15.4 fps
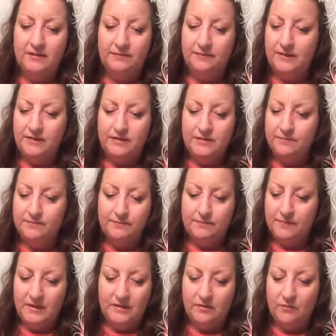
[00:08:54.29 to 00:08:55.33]
it's
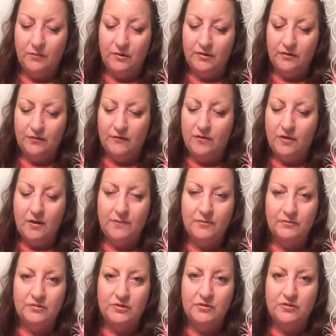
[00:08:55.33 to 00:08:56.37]
a wonderful
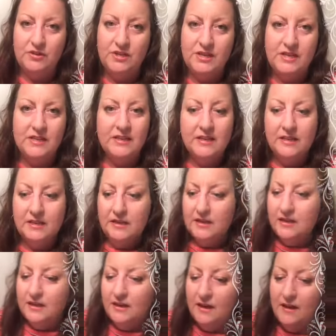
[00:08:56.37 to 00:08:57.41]
opportunity.
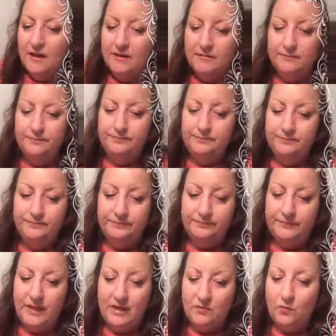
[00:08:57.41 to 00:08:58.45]
And
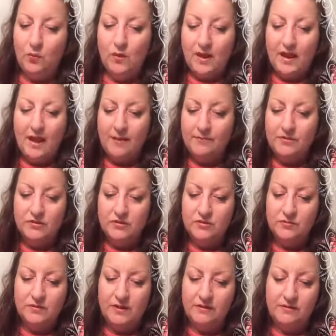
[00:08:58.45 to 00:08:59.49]
what happens
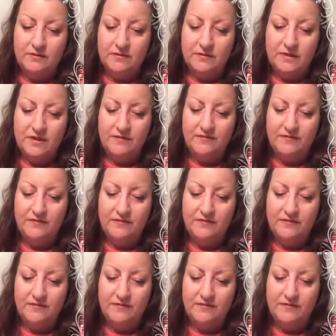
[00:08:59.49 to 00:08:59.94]
with the